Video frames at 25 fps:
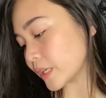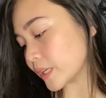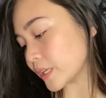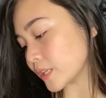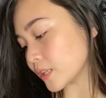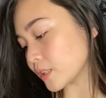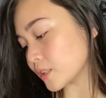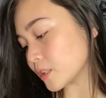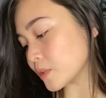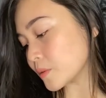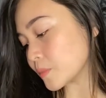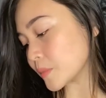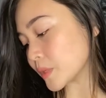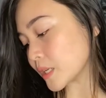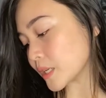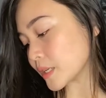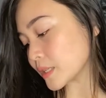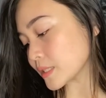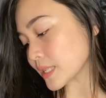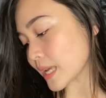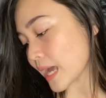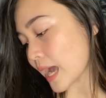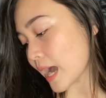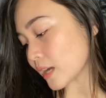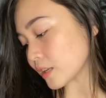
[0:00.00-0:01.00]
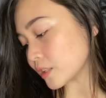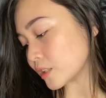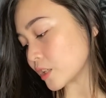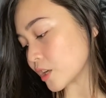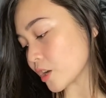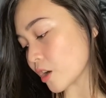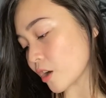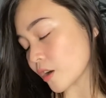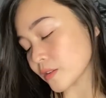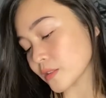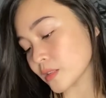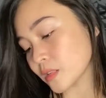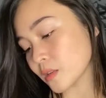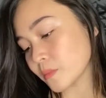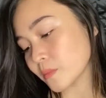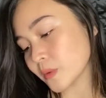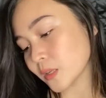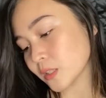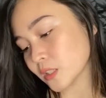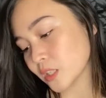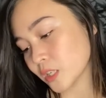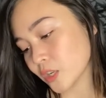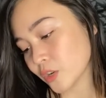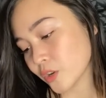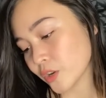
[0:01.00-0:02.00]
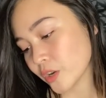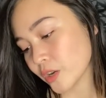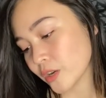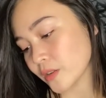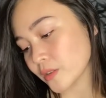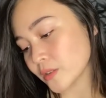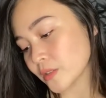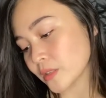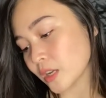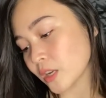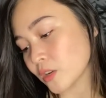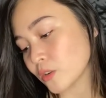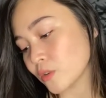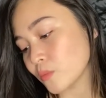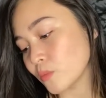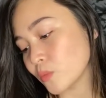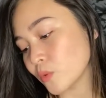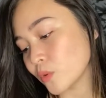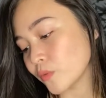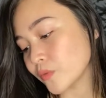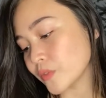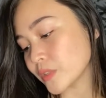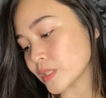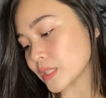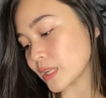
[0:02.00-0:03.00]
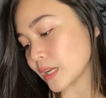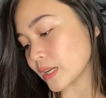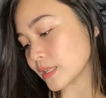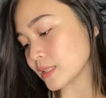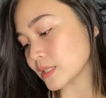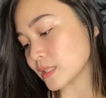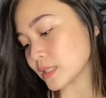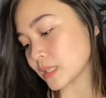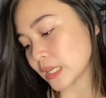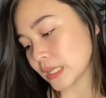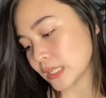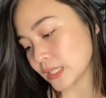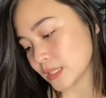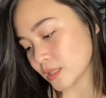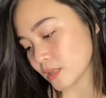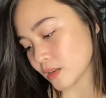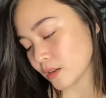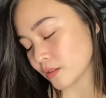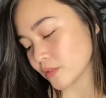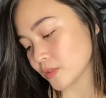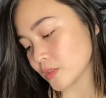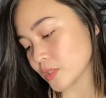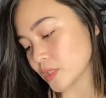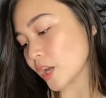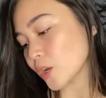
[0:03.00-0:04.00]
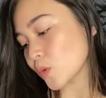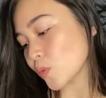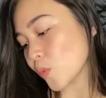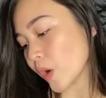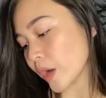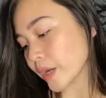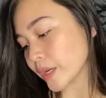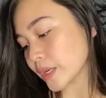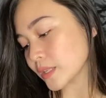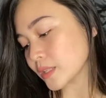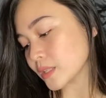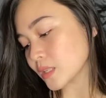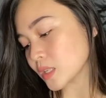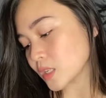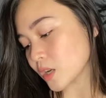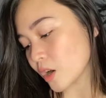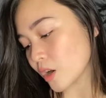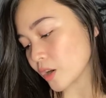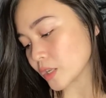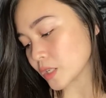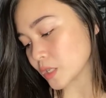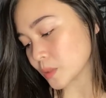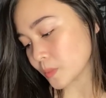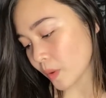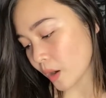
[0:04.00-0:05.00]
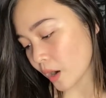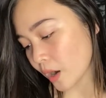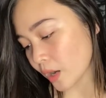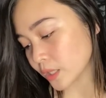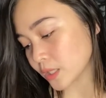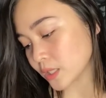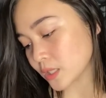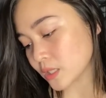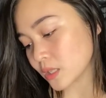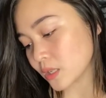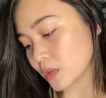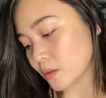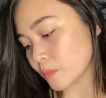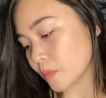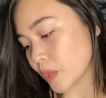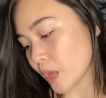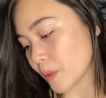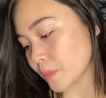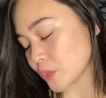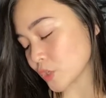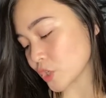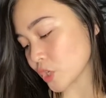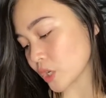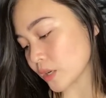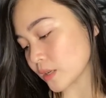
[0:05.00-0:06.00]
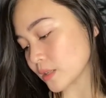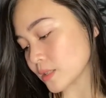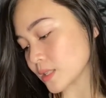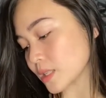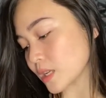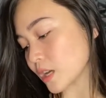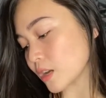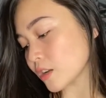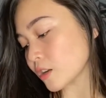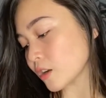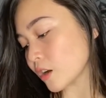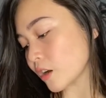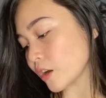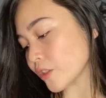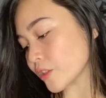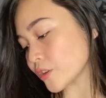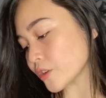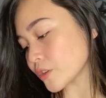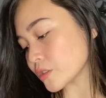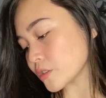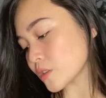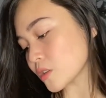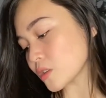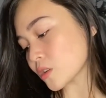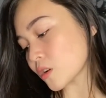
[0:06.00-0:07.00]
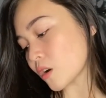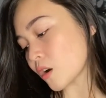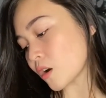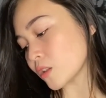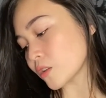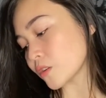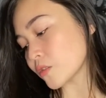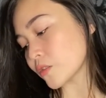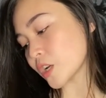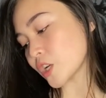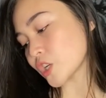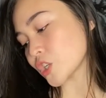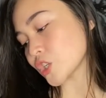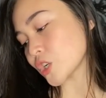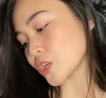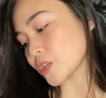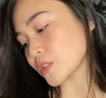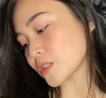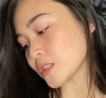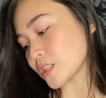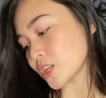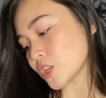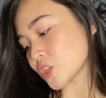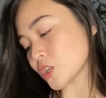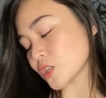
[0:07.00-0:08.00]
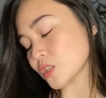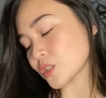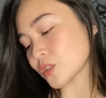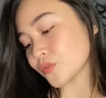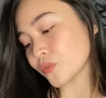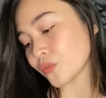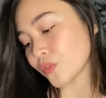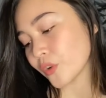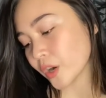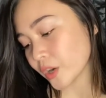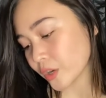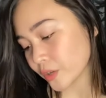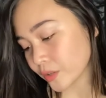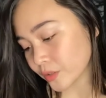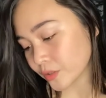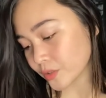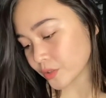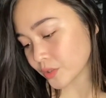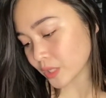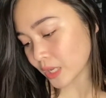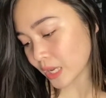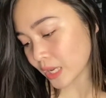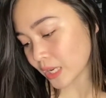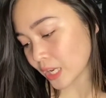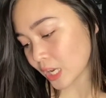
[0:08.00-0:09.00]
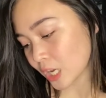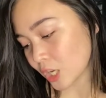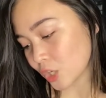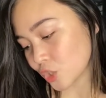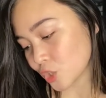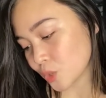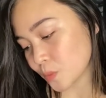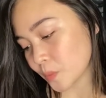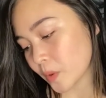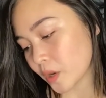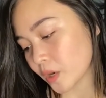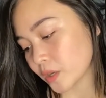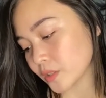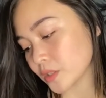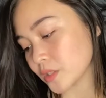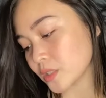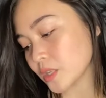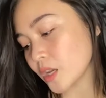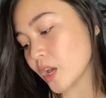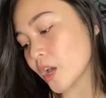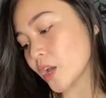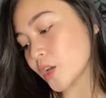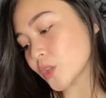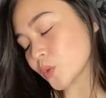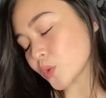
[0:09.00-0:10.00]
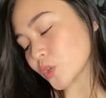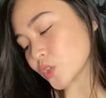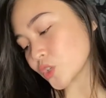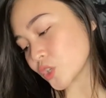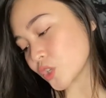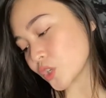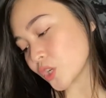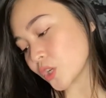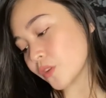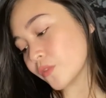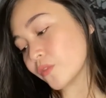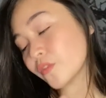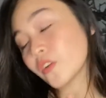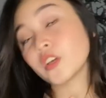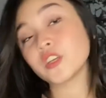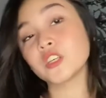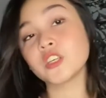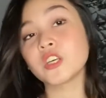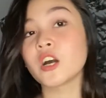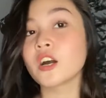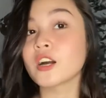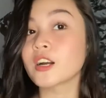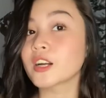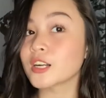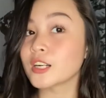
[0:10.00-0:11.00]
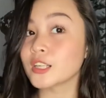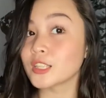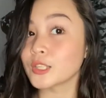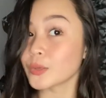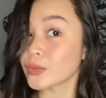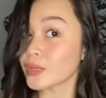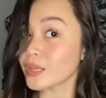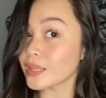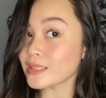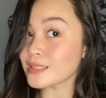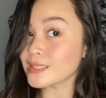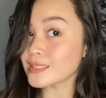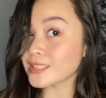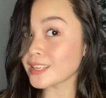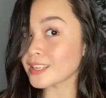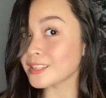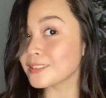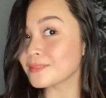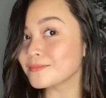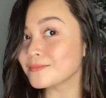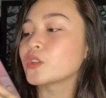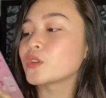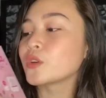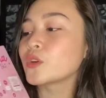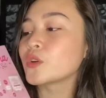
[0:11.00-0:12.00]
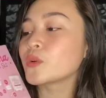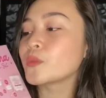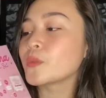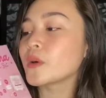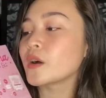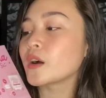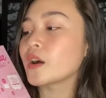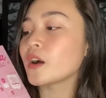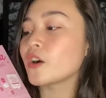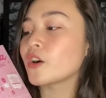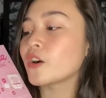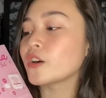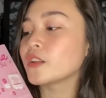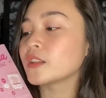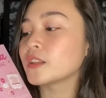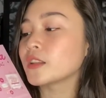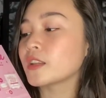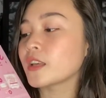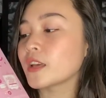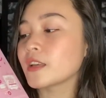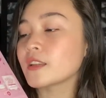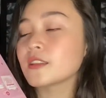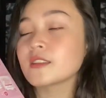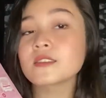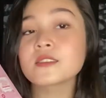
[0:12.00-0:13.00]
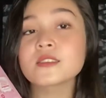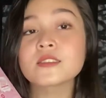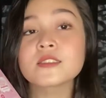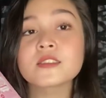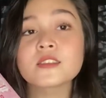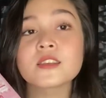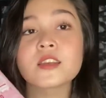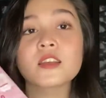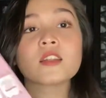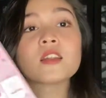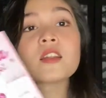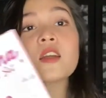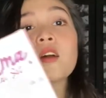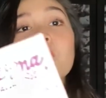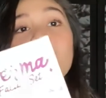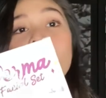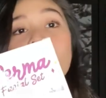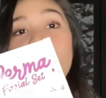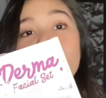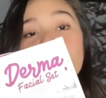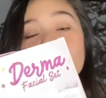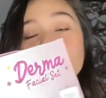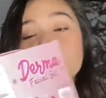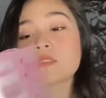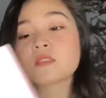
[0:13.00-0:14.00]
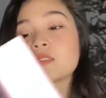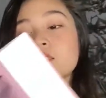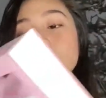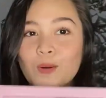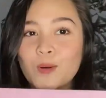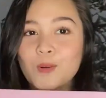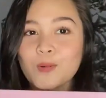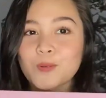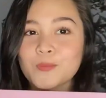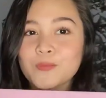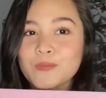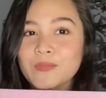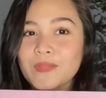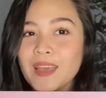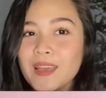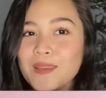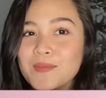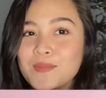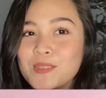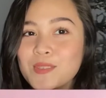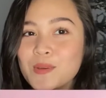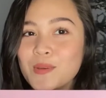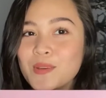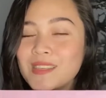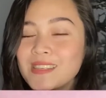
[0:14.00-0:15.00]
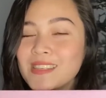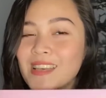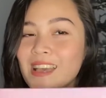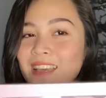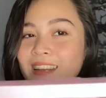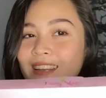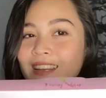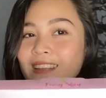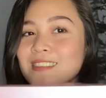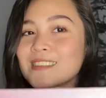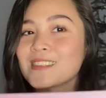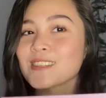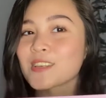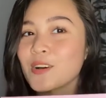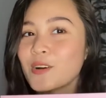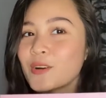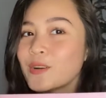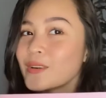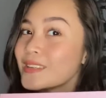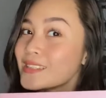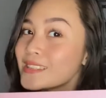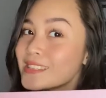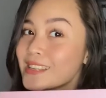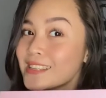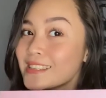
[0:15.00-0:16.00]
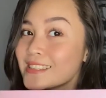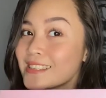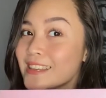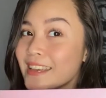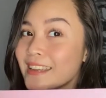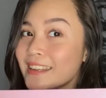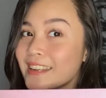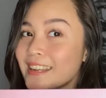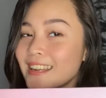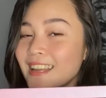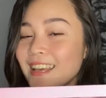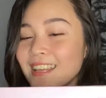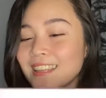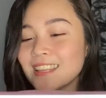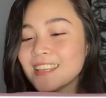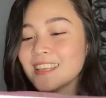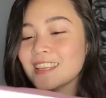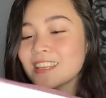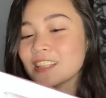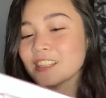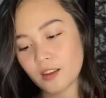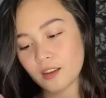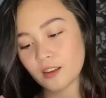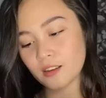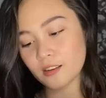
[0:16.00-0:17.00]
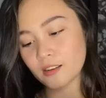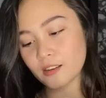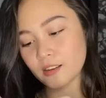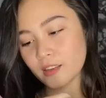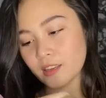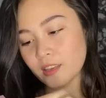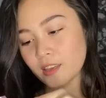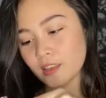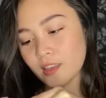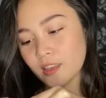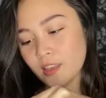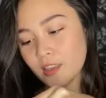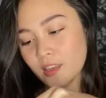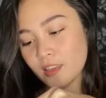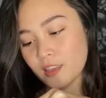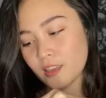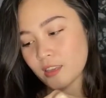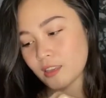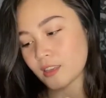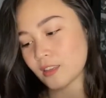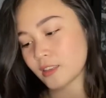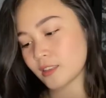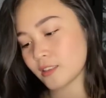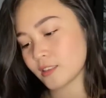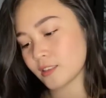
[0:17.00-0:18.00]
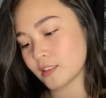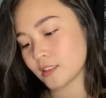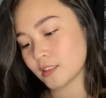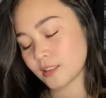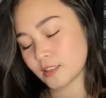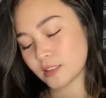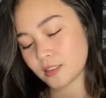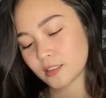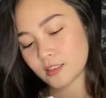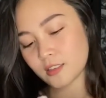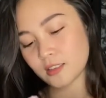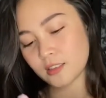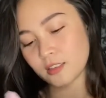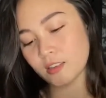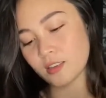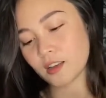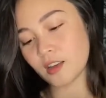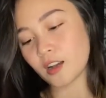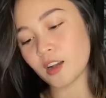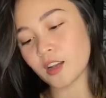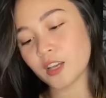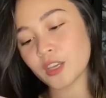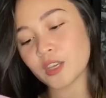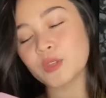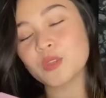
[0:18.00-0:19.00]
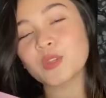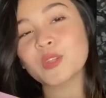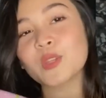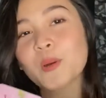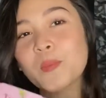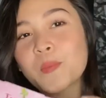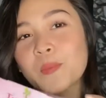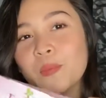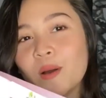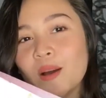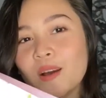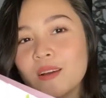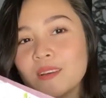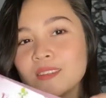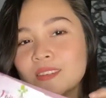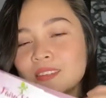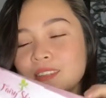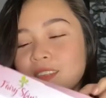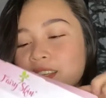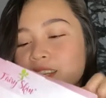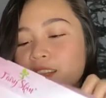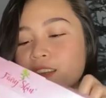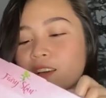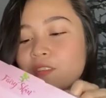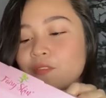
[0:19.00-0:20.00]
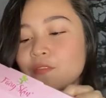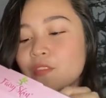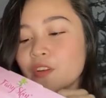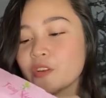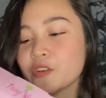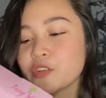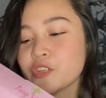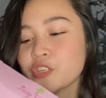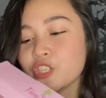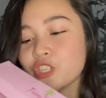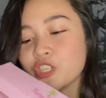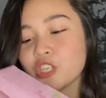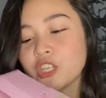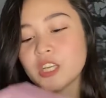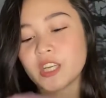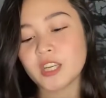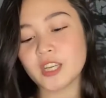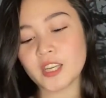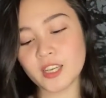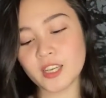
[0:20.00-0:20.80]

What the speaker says: It eliminates acne-causing bacteria and removes dead skin cells. It widens dark spots, blemishes, and other discolorations such as freckles and age spots to achieve younger-looking skin. Ito yung mga contents ng box. So, I'm so excited, so isa-isahin na natin! Okay. Ang cute ng box nila, very chic.